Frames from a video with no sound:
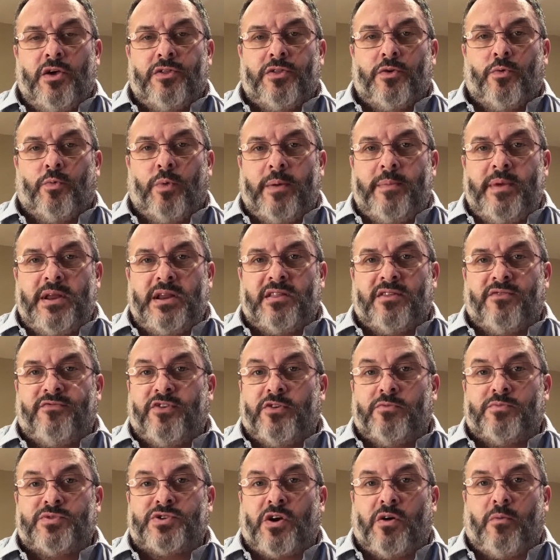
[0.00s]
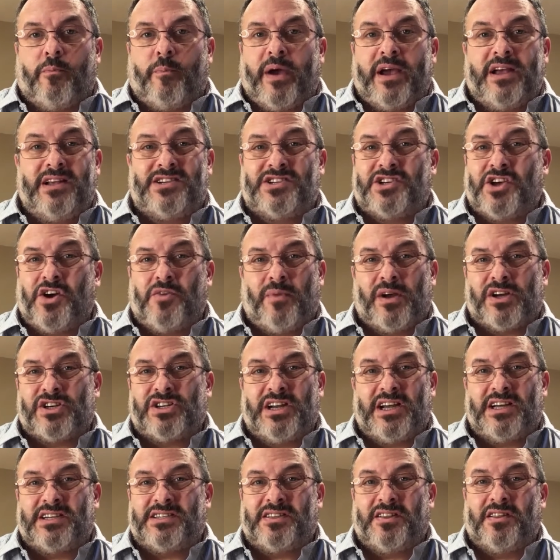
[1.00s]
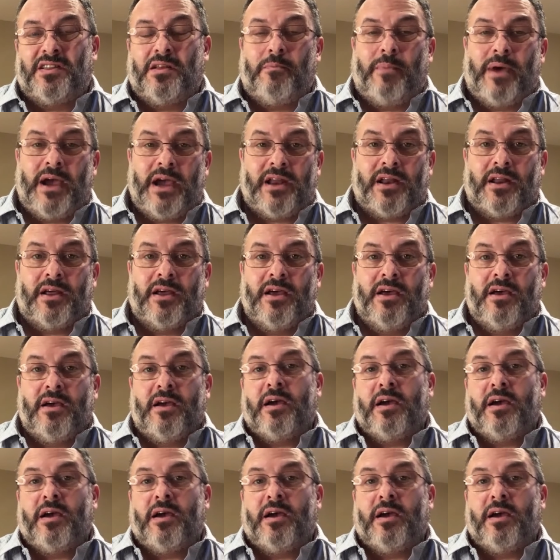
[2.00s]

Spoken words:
women in the films got paid so much less than the men.